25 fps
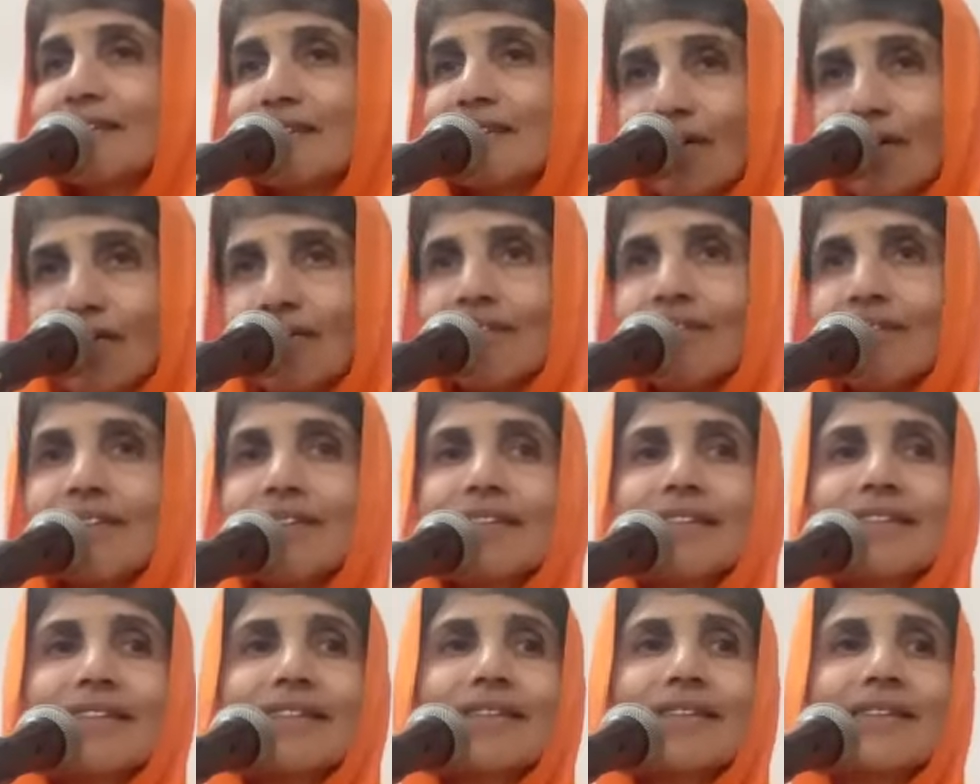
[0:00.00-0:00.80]

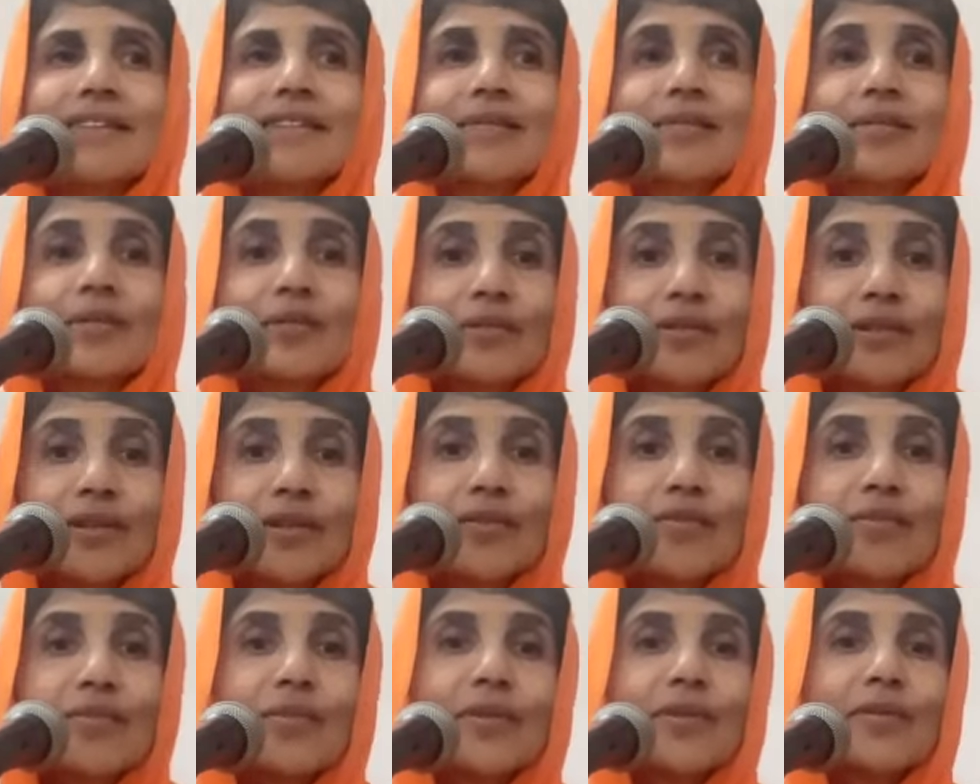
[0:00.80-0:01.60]
Donkey. Because
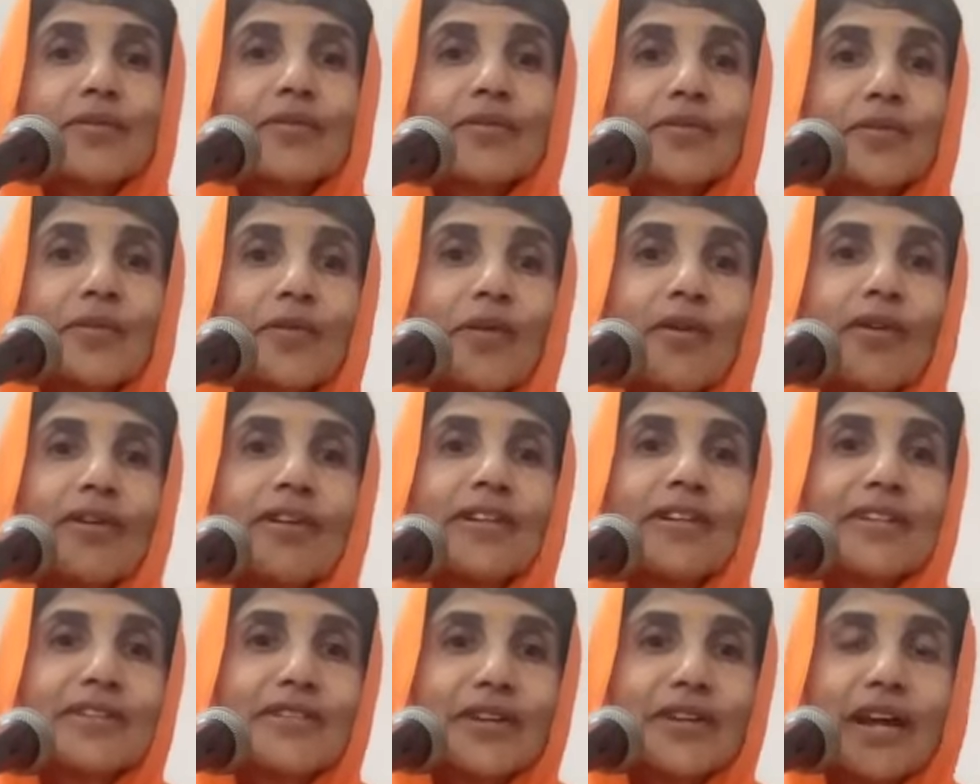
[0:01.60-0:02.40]
that's what I was
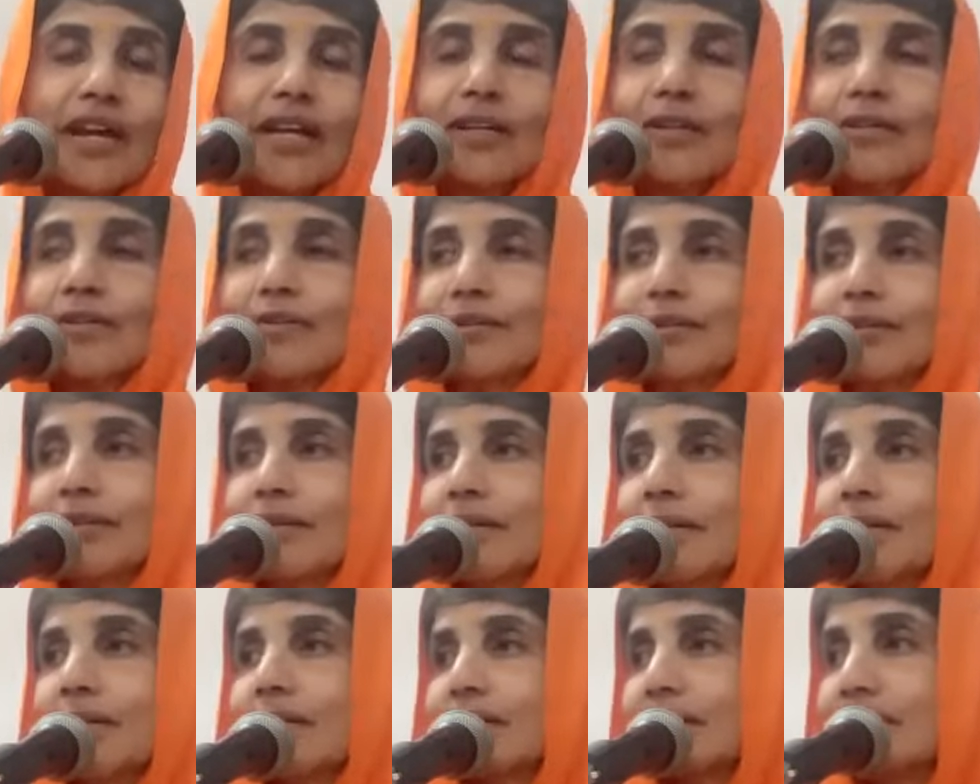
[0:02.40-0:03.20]
called in
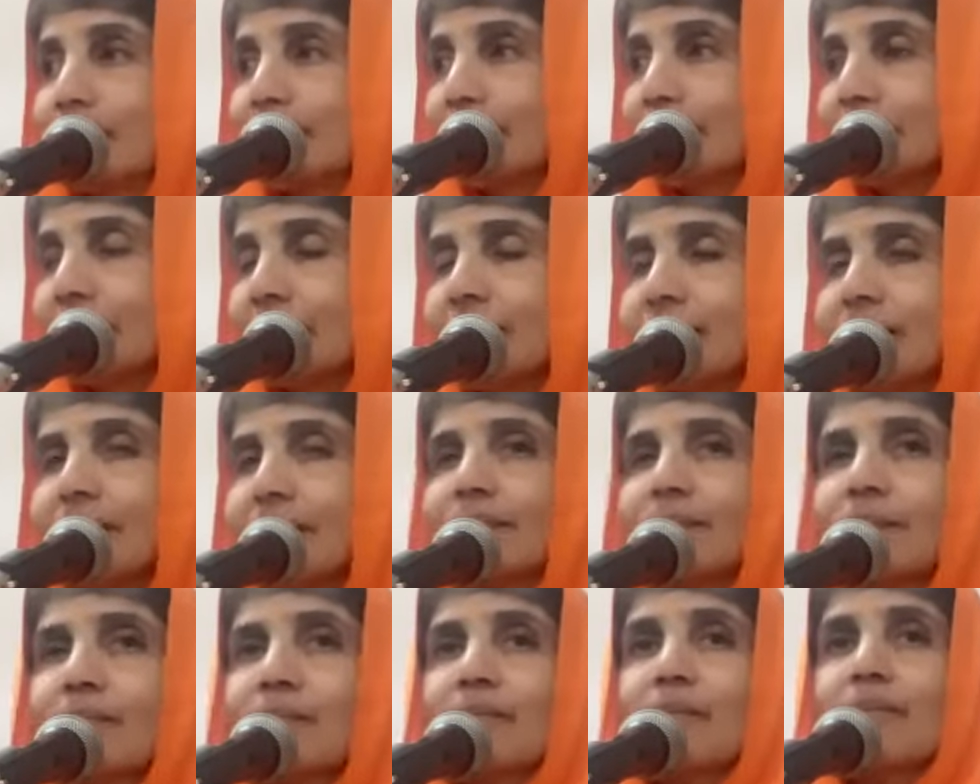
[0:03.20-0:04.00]
childhood.
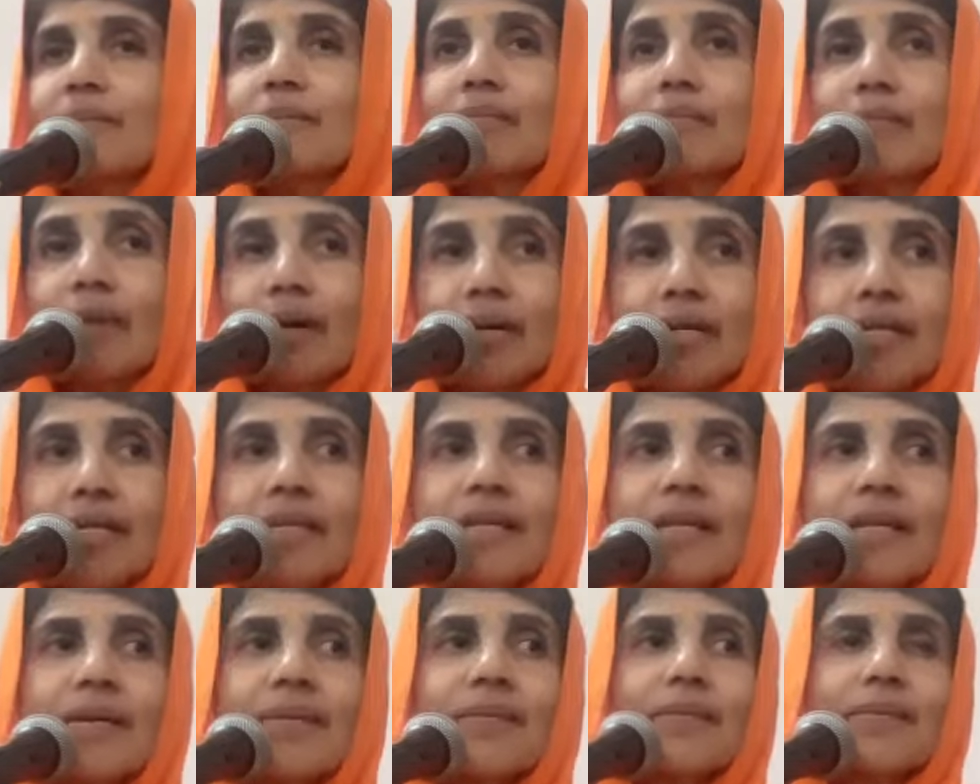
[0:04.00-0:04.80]
Donkey.
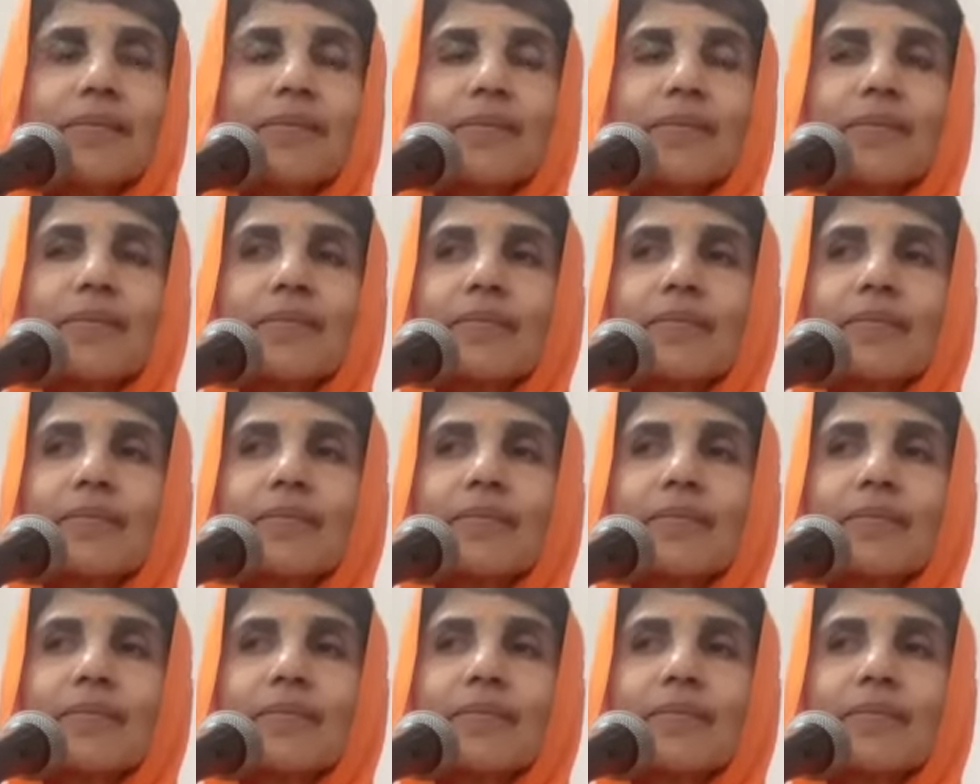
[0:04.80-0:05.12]
Monkey.